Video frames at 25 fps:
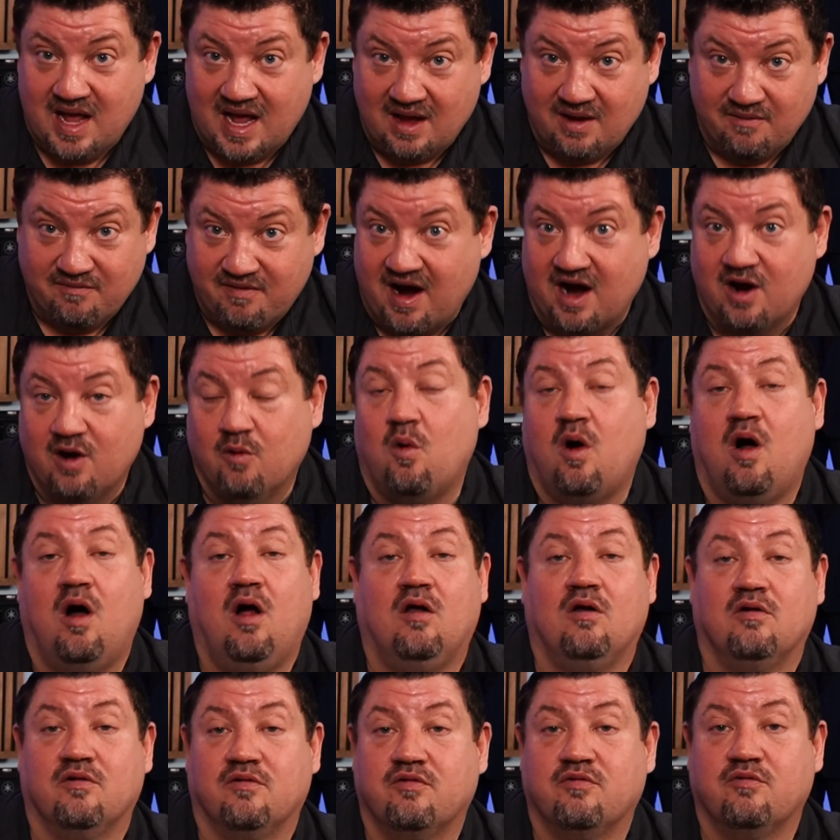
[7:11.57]

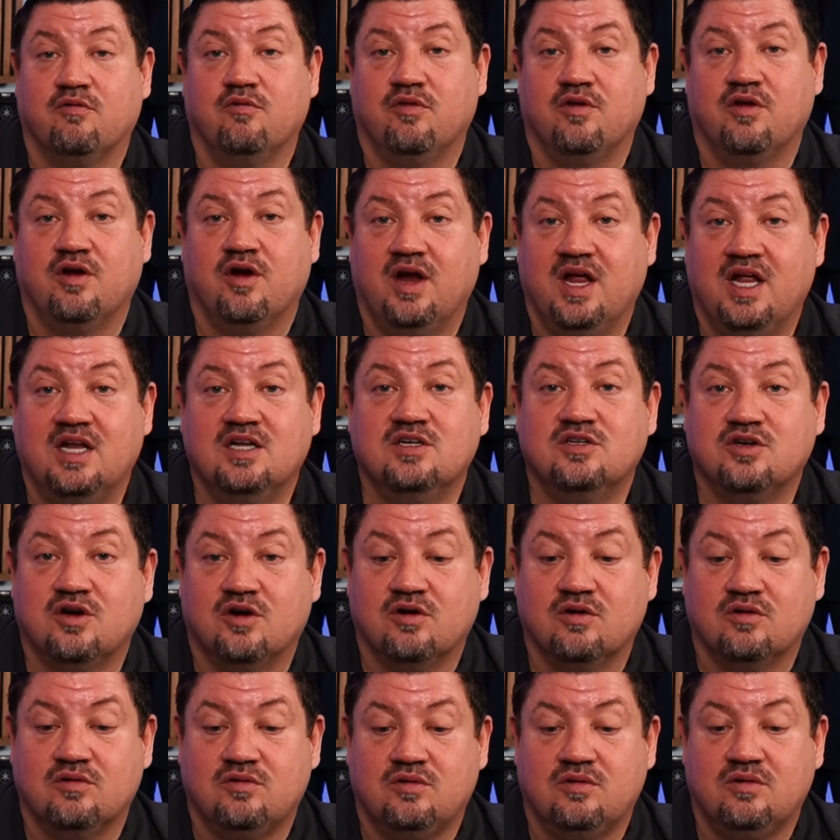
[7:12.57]
firewall or through their
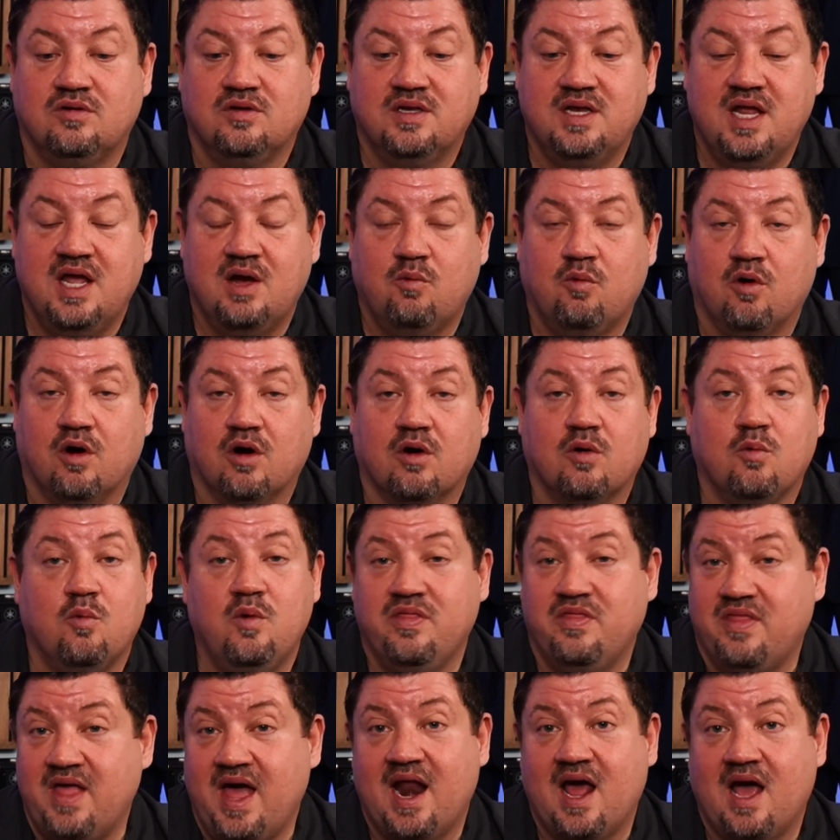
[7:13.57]
internal network
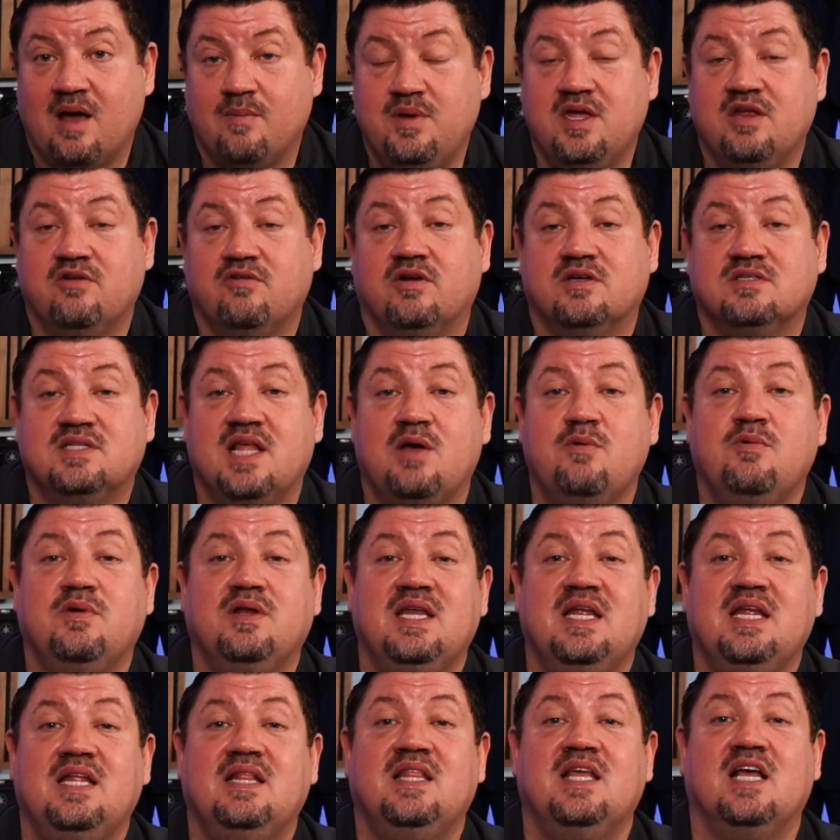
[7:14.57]
with that IP address. They would
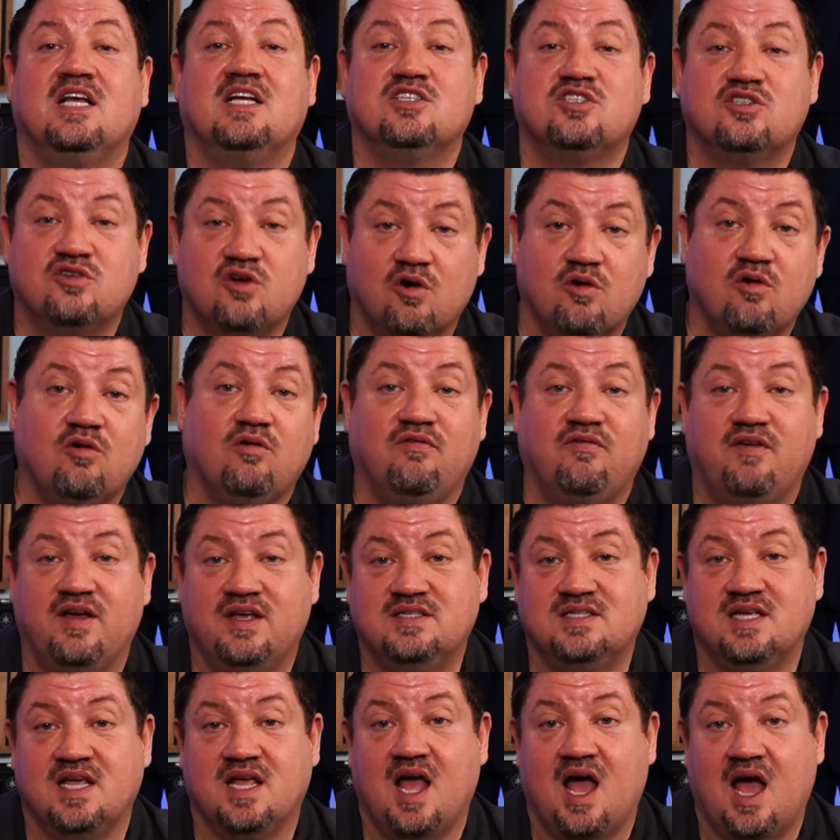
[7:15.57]
need the external
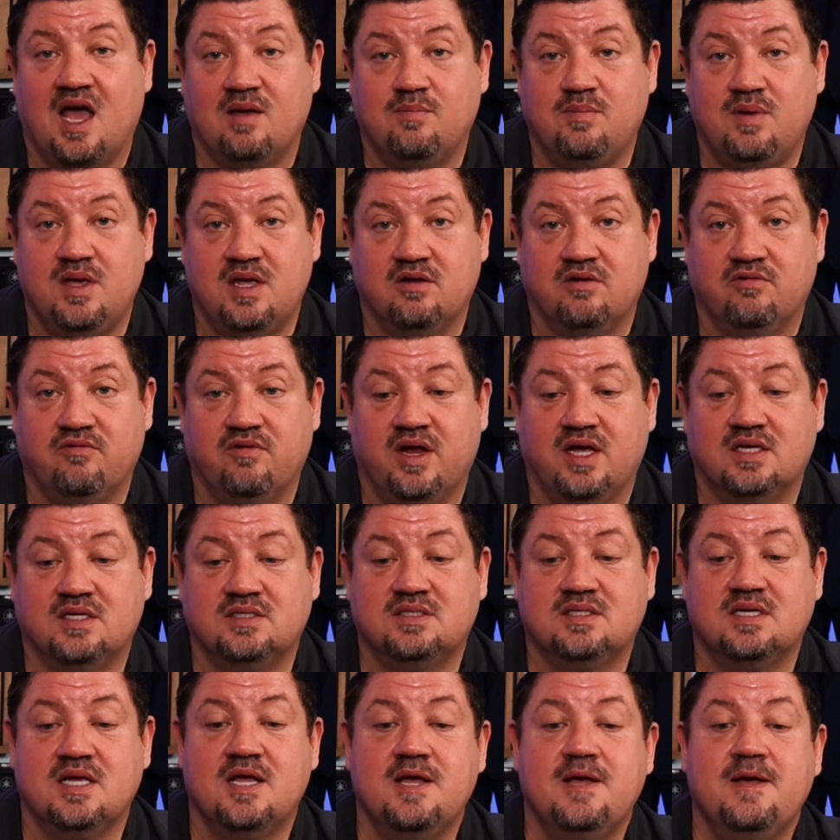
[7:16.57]
facing IP
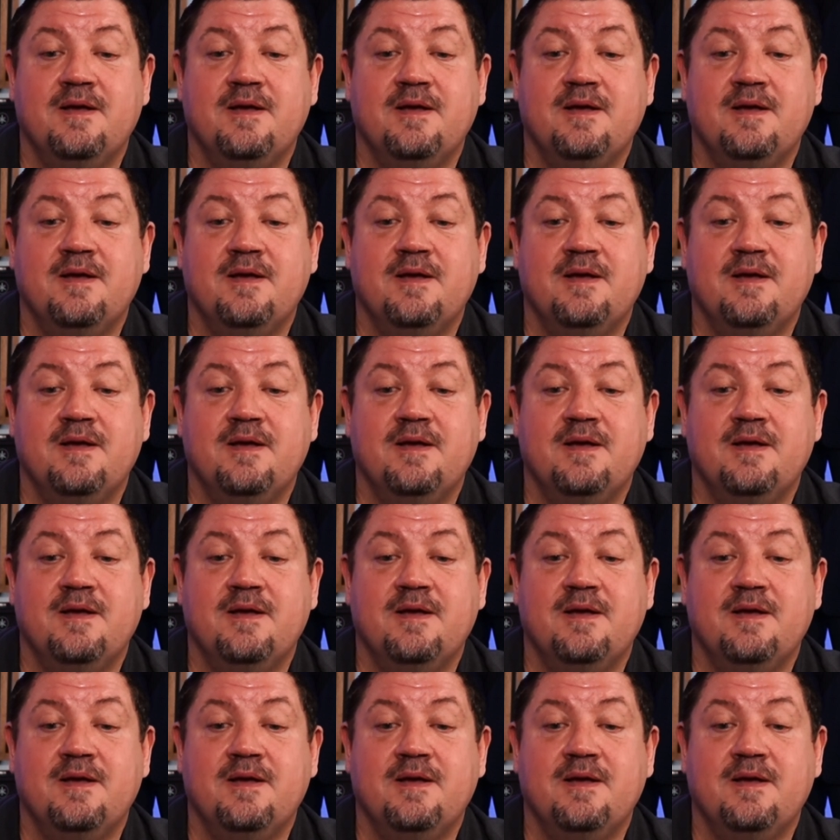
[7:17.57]
address.